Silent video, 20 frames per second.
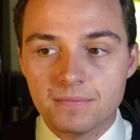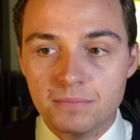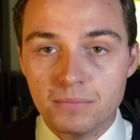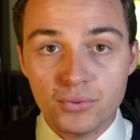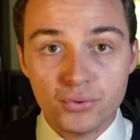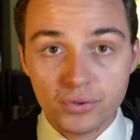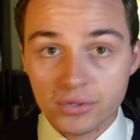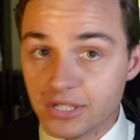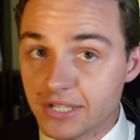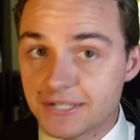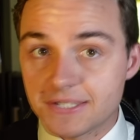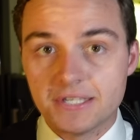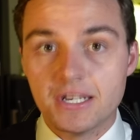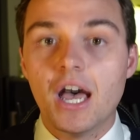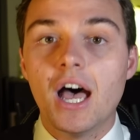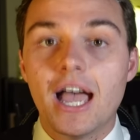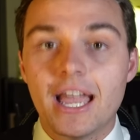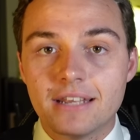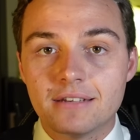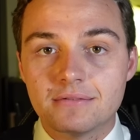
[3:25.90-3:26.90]
moonless
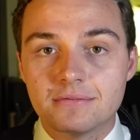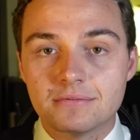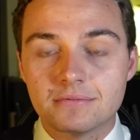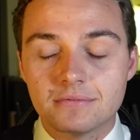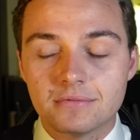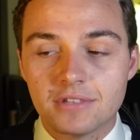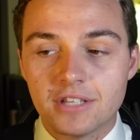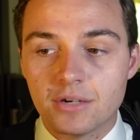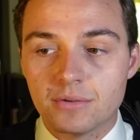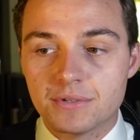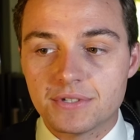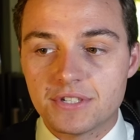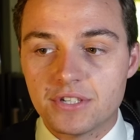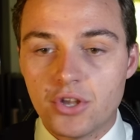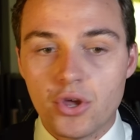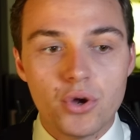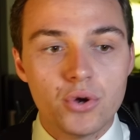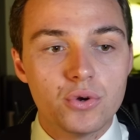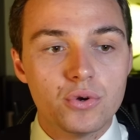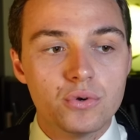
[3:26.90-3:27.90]
night. There was
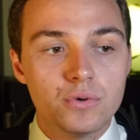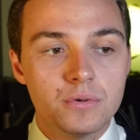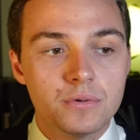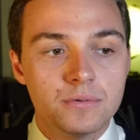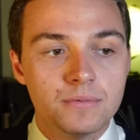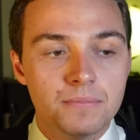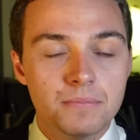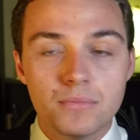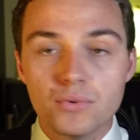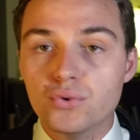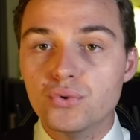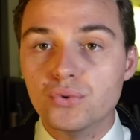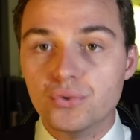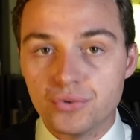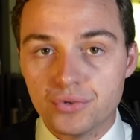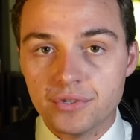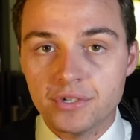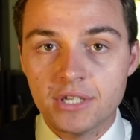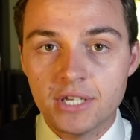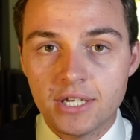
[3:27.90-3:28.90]
no
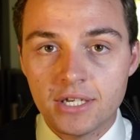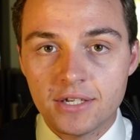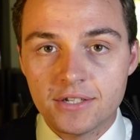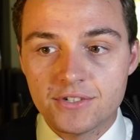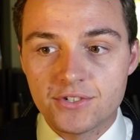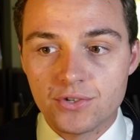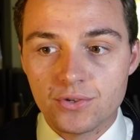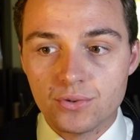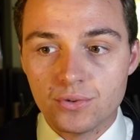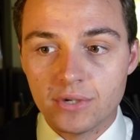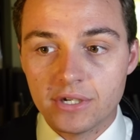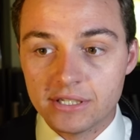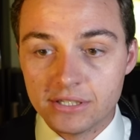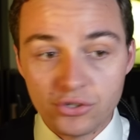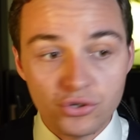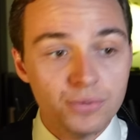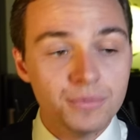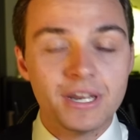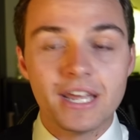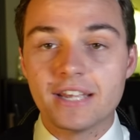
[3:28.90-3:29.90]
moon to
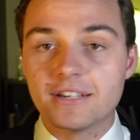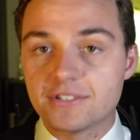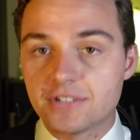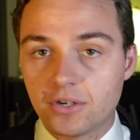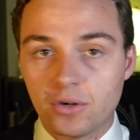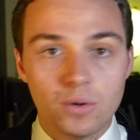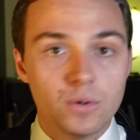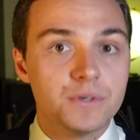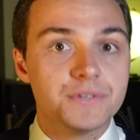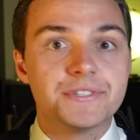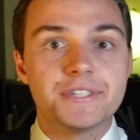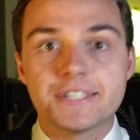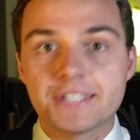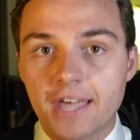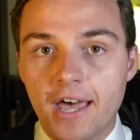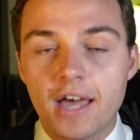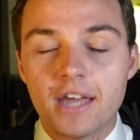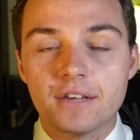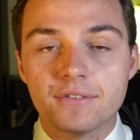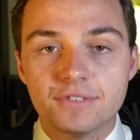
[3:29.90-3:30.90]
illuminate to cause this
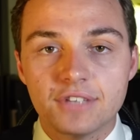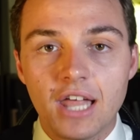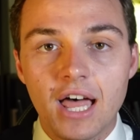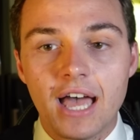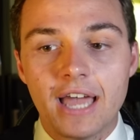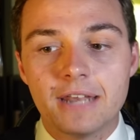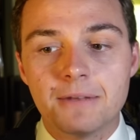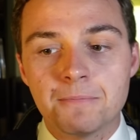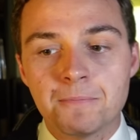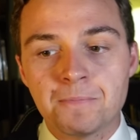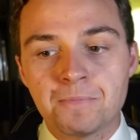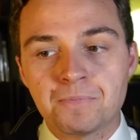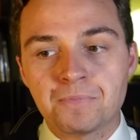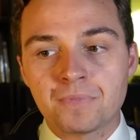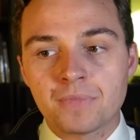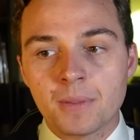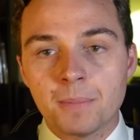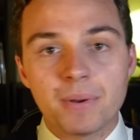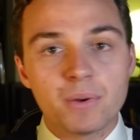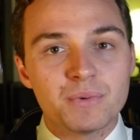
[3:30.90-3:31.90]
kind of light,
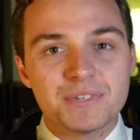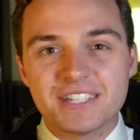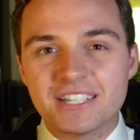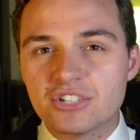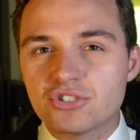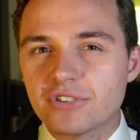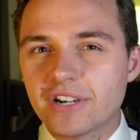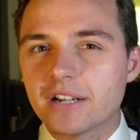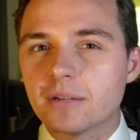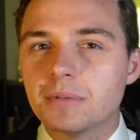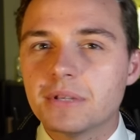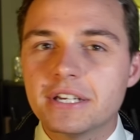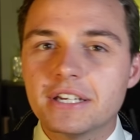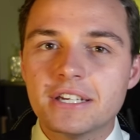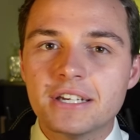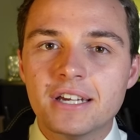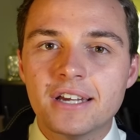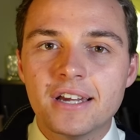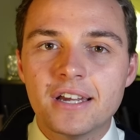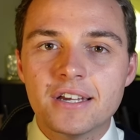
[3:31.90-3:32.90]
but it was
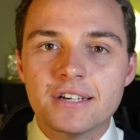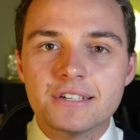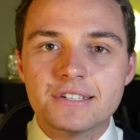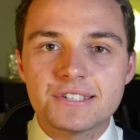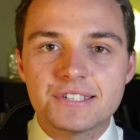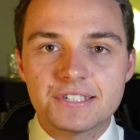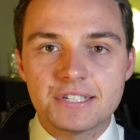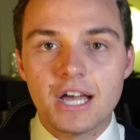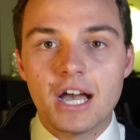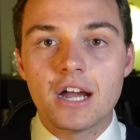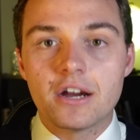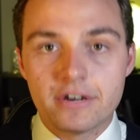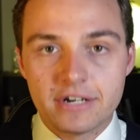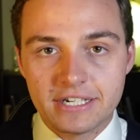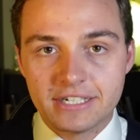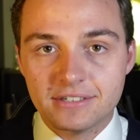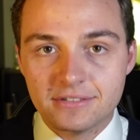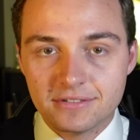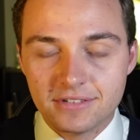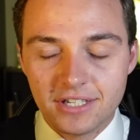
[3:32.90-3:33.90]
incredibly
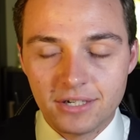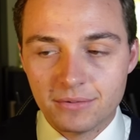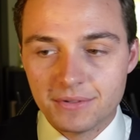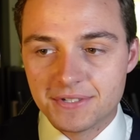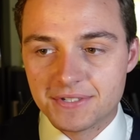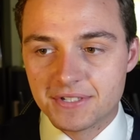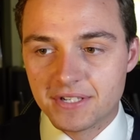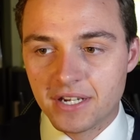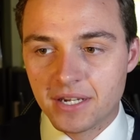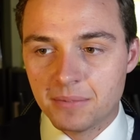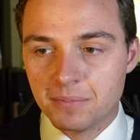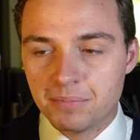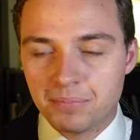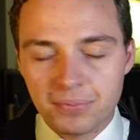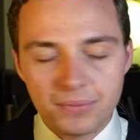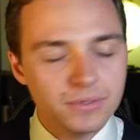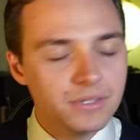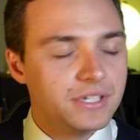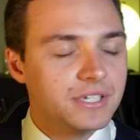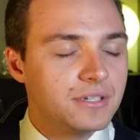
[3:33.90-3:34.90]
starry. It was a
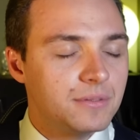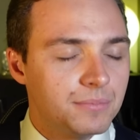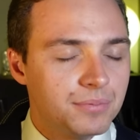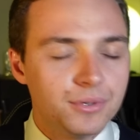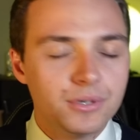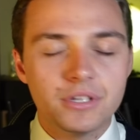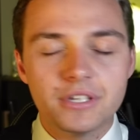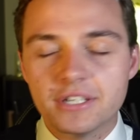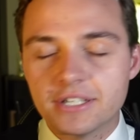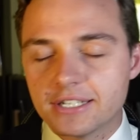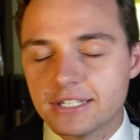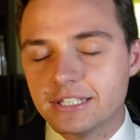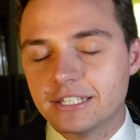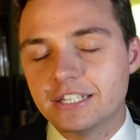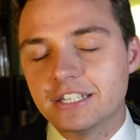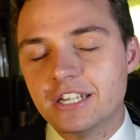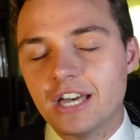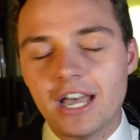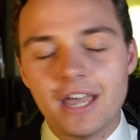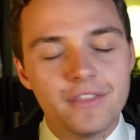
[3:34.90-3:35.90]
brilliant, brilliant
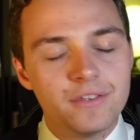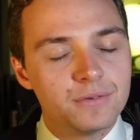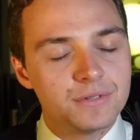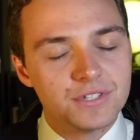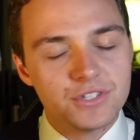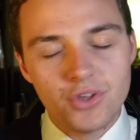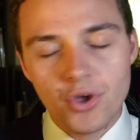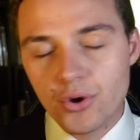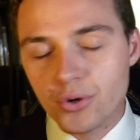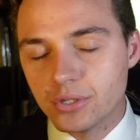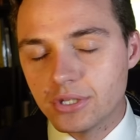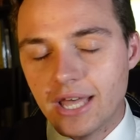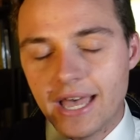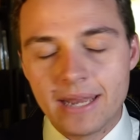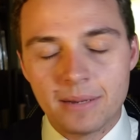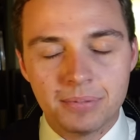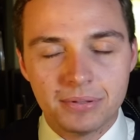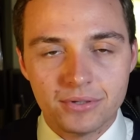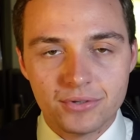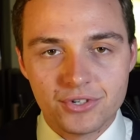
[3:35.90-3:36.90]
clear night. There was no
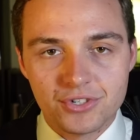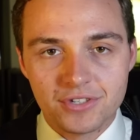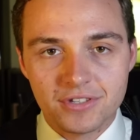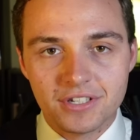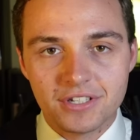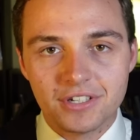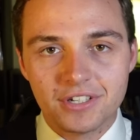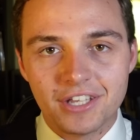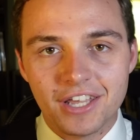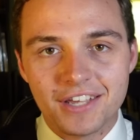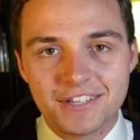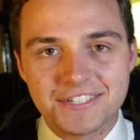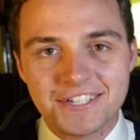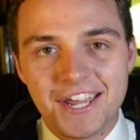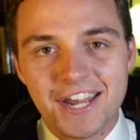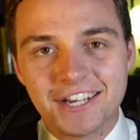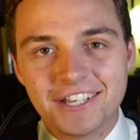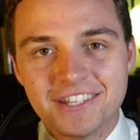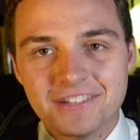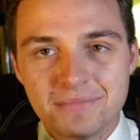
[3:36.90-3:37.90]
light pollution that you'd get
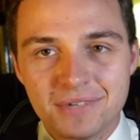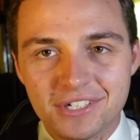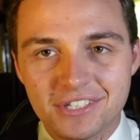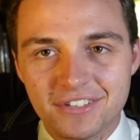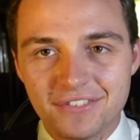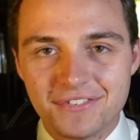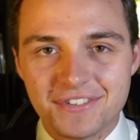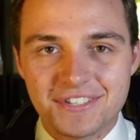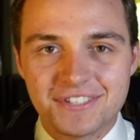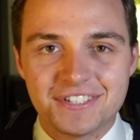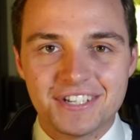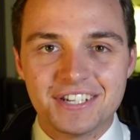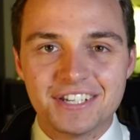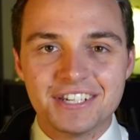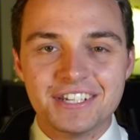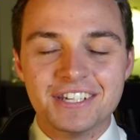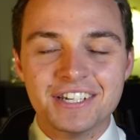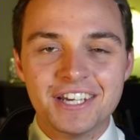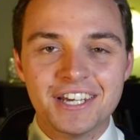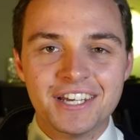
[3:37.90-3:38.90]
standing in the middle of the
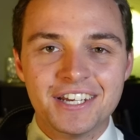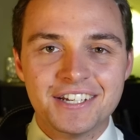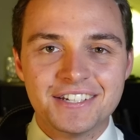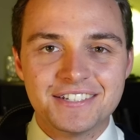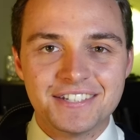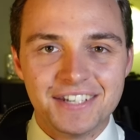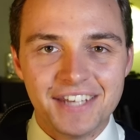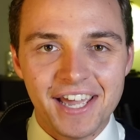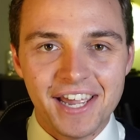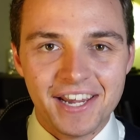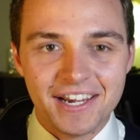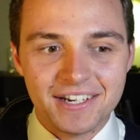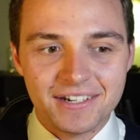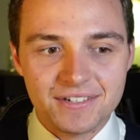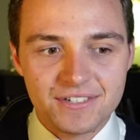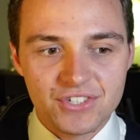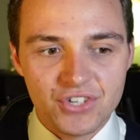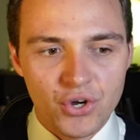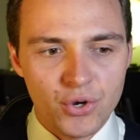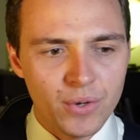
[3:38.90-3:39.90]
city today.
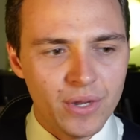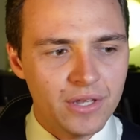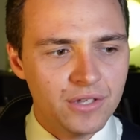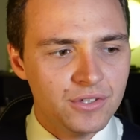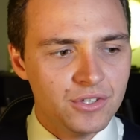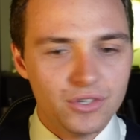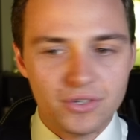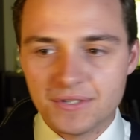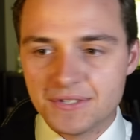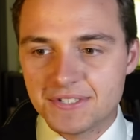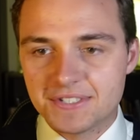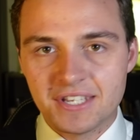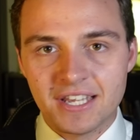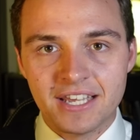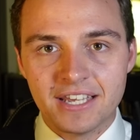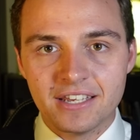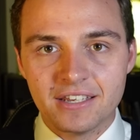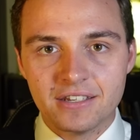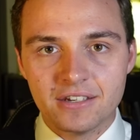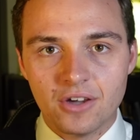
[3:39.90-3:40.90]
So you could
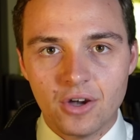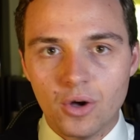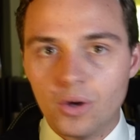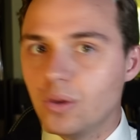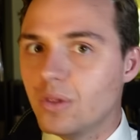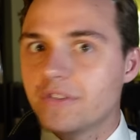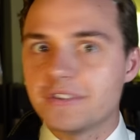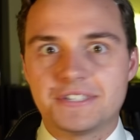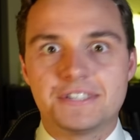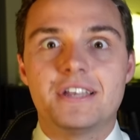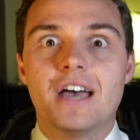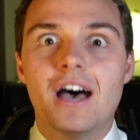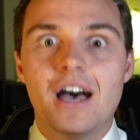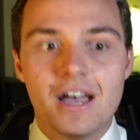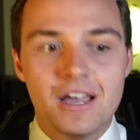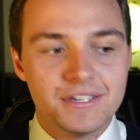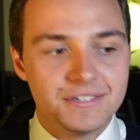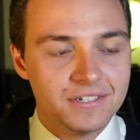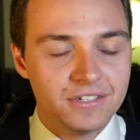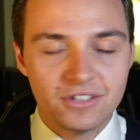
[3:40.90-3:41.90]
see all the
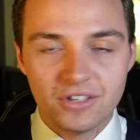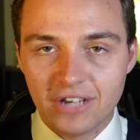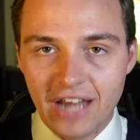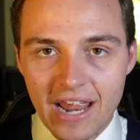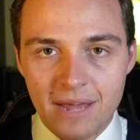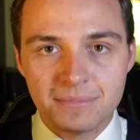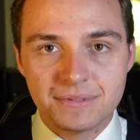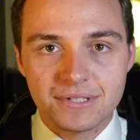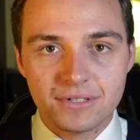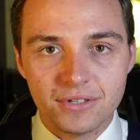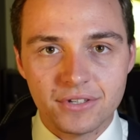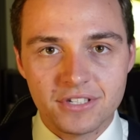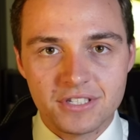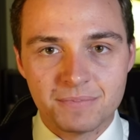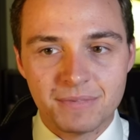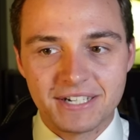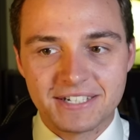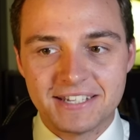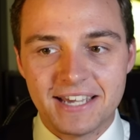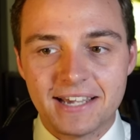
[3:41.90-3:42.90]
stars and it looked absolutely
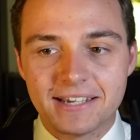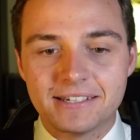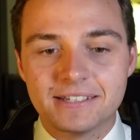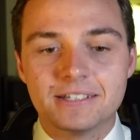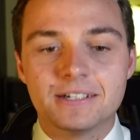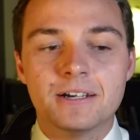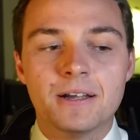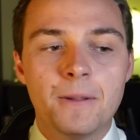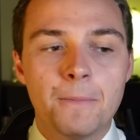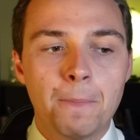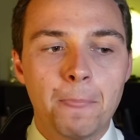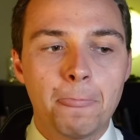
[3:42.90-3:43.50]
spectacular.